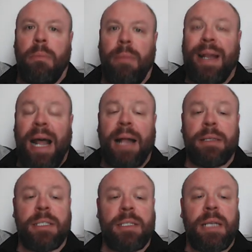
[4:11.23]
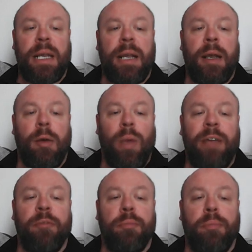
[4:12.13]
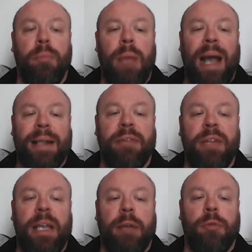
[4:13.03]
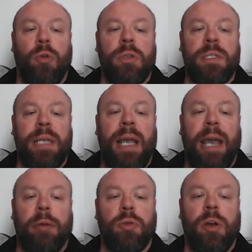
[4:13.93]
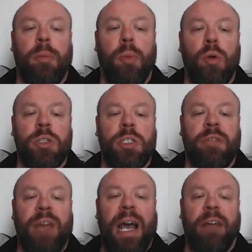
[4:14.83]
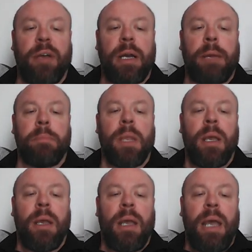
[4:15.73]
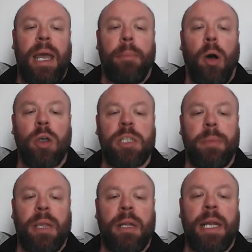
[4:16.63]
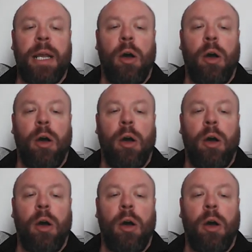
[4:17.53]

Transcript: enhanced wave activity across the equatorial portions of Africa, possibility